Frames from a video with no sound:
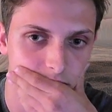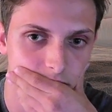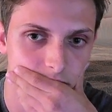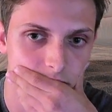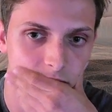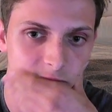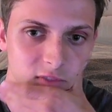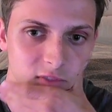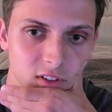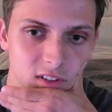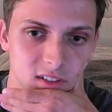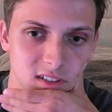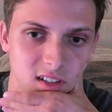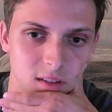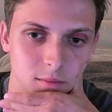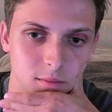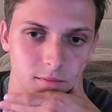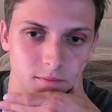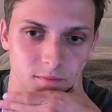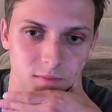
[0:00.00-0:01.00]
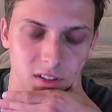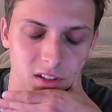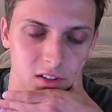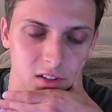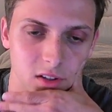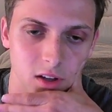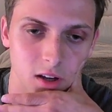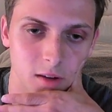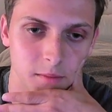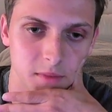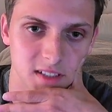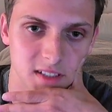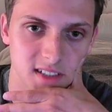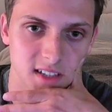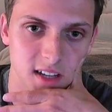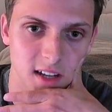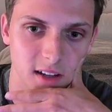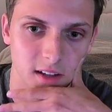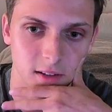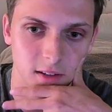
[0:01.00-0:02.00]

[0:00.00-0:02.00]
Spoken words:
for some dumb mistake.